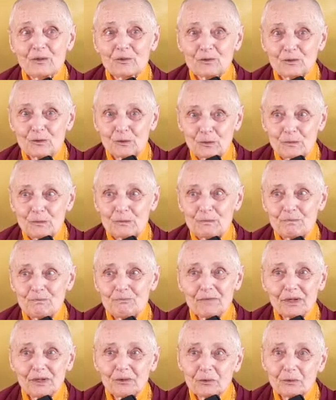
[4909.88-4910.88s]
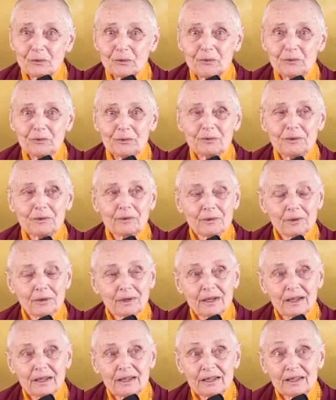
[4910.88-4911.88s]
So may you all,
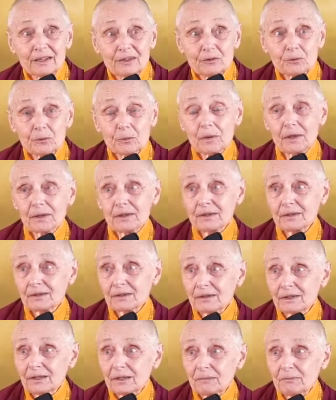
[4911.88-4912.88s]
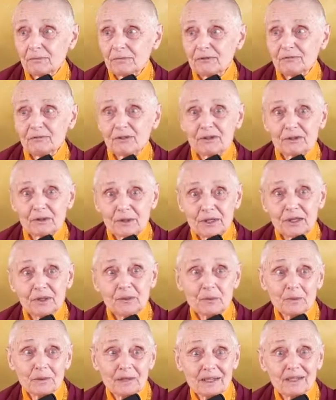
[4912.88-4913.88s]
each one, be very
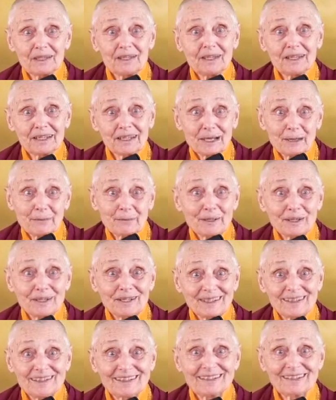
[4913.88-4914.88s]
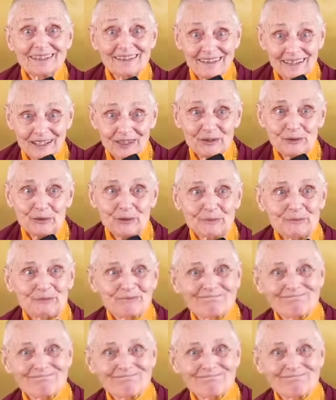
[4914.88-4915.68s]
well and happy. Thank you.